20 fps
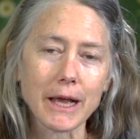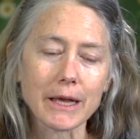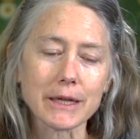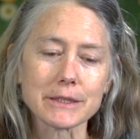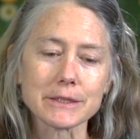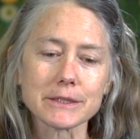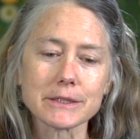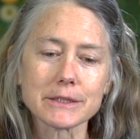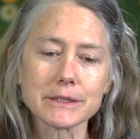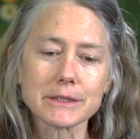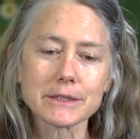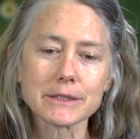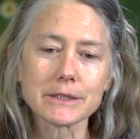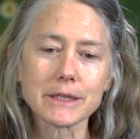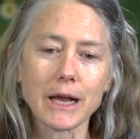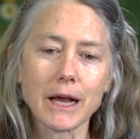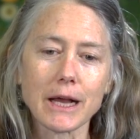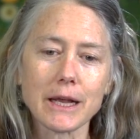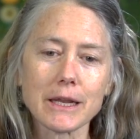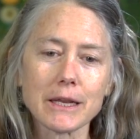and
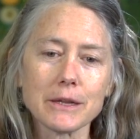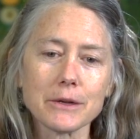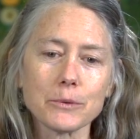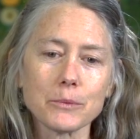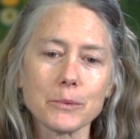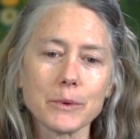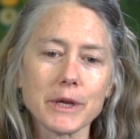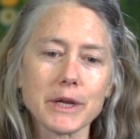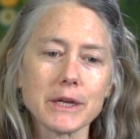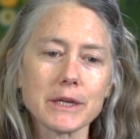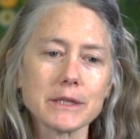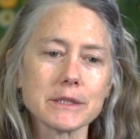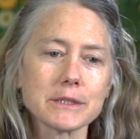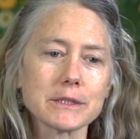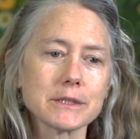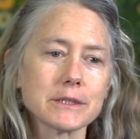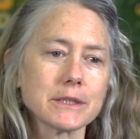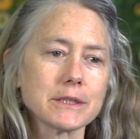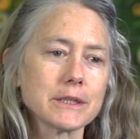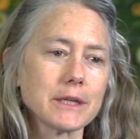silent
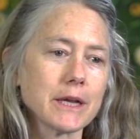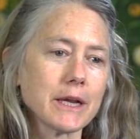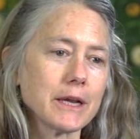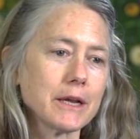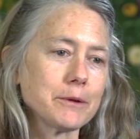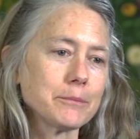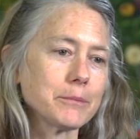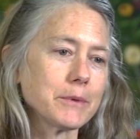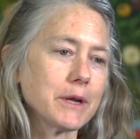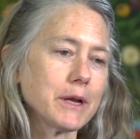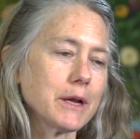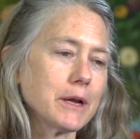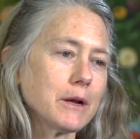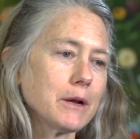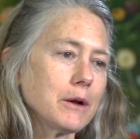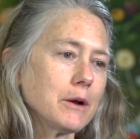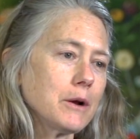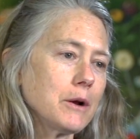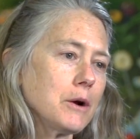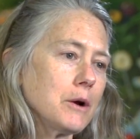wings to take me
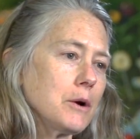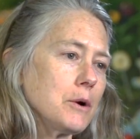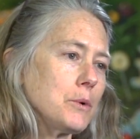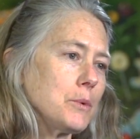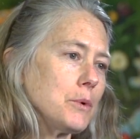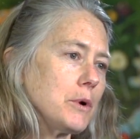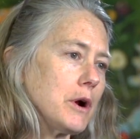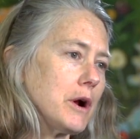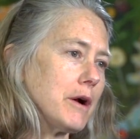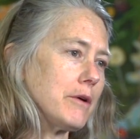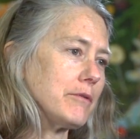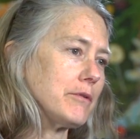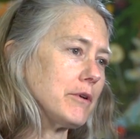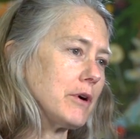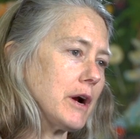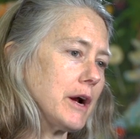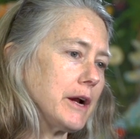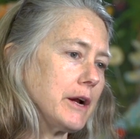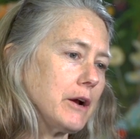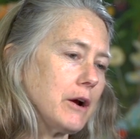wherever
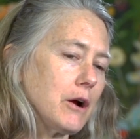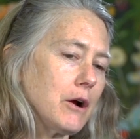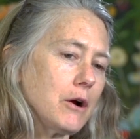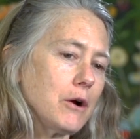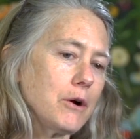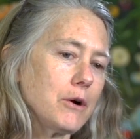I go.